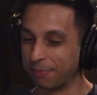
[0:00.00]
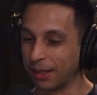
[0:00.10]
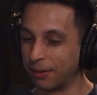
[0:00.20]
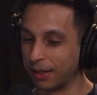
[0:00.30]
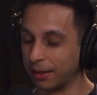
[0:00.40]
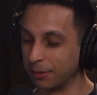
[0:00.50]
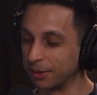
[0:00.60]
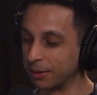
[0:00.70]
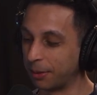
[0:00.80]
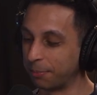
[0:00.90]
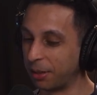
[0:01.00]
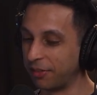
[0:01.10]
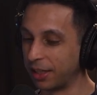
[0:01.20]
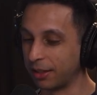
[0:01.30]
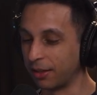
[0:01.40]
Okay, I'm
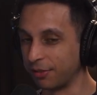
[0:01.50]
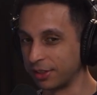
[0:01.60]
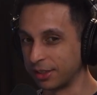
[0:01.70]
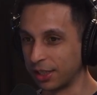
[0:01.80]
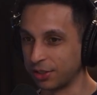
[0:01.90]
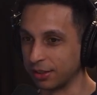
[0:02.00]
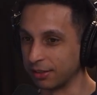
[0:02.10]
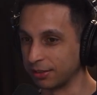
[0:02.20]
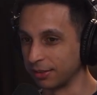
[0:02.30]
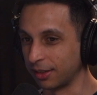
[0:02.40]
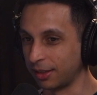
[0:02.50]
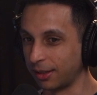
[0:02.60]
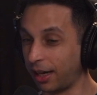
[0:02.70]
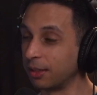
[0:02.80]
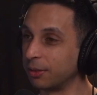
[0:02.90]
pivoting the conversation.
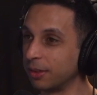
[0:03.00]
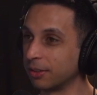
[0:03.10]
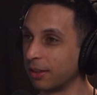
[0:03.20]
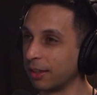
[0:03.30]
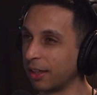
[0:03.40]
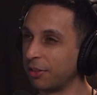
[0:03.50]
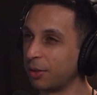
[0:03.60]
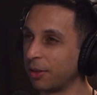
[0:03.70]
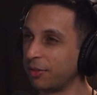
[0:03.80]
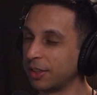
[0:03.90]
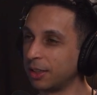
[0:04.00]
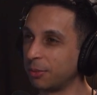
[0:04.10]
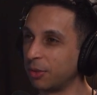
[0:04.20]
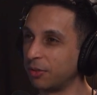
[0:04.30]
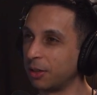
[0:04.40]
I'll do this a lot. Have you seen the
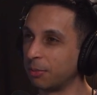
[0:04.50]
movie